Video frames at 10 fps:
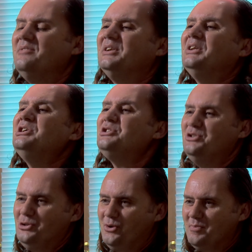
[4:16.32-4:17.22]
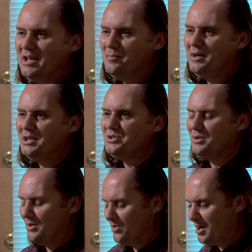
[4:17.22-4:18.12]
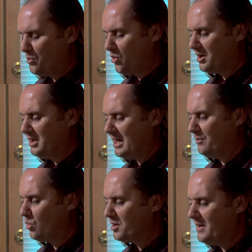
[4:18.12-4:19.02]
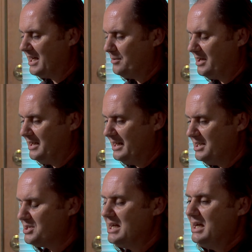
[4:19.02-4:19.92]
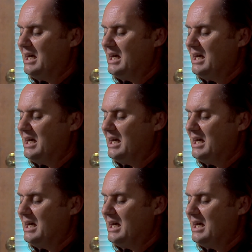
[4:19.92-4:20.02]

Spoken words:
even listen to him that much. When I'm working, I work back at my desk.